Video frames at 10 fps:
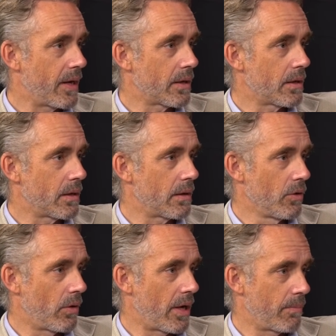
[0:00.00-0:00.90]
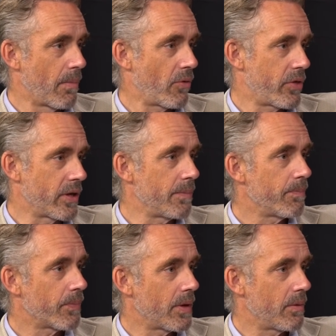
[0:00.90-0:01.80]
and and mouthy.
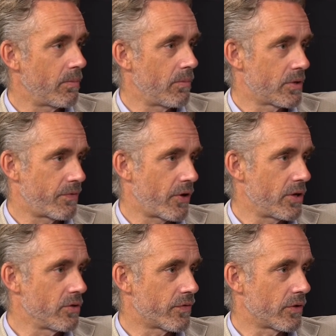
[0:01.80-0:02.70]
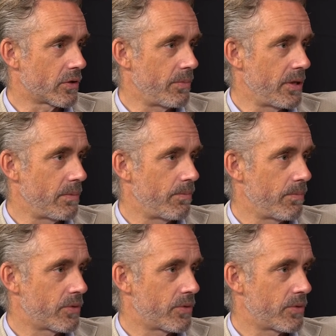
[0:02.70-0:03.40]
It was very useful to be